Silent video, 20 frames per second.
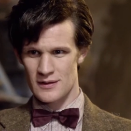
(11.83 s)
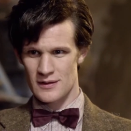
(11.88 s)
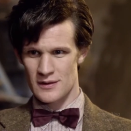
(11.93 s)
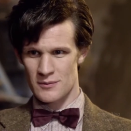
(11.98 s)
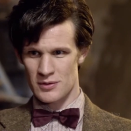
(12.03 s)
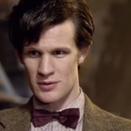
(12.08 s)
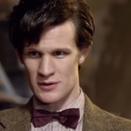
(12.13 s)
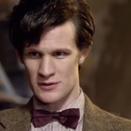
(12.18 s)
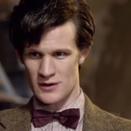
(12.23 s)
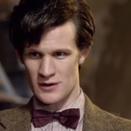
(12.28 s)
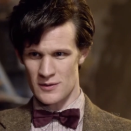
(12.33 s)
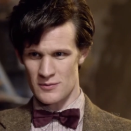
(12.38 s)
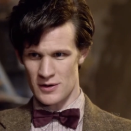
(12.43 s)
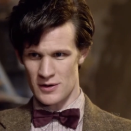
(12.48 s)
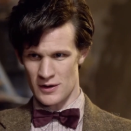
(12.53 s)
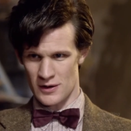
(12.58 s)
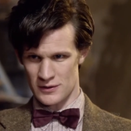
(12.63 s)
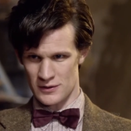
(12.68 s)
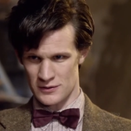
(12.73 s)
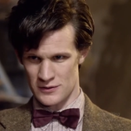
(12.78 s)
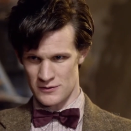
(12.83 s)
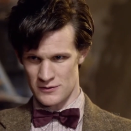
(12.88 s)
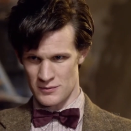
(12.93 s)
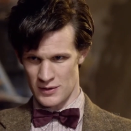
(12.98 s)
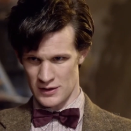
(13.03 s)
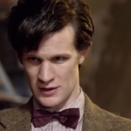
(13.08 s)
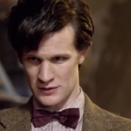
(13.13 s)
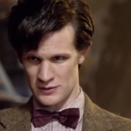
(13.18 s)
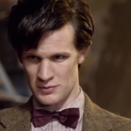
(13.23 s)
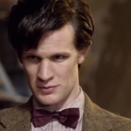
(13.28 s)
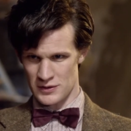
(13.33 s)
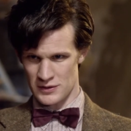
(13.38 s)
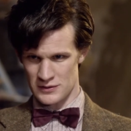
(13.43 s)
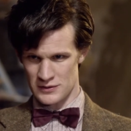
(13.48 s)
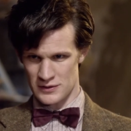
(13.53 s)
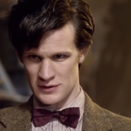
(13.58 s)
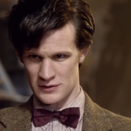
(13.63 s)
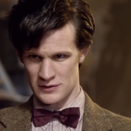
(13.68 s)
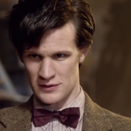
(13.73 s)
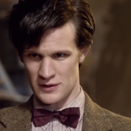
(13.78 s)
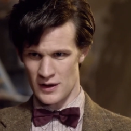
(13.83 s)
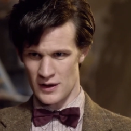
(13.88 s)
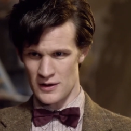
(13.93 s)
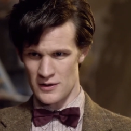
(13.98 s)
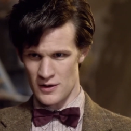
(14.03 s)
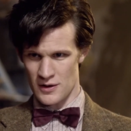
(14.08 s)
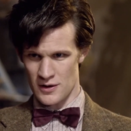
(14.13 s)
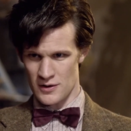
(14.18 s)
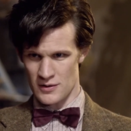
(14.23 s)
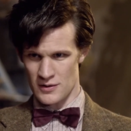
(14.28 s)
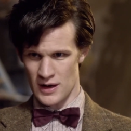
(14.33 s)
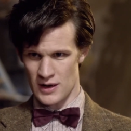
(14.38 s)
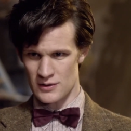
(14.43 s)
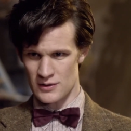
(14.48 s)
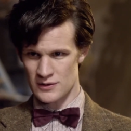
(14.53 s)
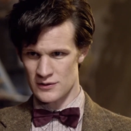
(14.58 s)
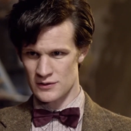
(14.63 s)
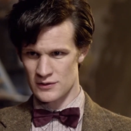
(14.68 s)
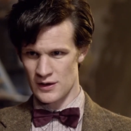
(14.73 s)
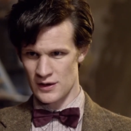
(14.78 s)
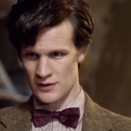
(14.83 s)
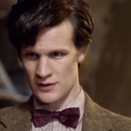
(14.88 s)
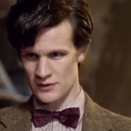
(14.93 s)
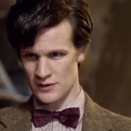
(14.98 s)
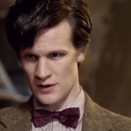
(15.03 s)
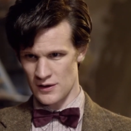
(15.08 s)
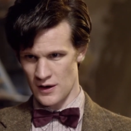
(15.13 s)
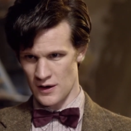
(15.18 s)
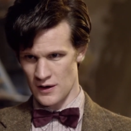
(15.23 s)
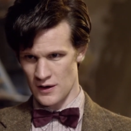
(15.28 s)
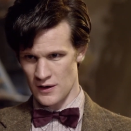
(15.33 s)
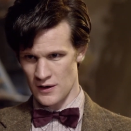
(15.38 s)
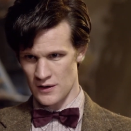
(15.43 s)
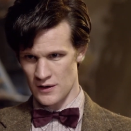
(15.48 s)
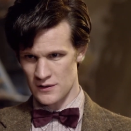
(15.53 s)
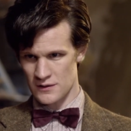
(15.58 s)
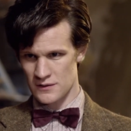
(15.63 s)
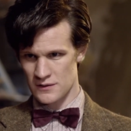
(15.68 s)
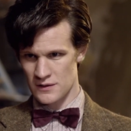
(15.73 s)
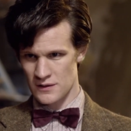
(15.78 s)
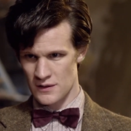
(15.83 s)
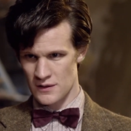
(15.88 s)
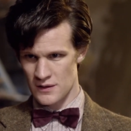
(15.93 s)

Because I'm the last of my species, and I know how it sits in a heart.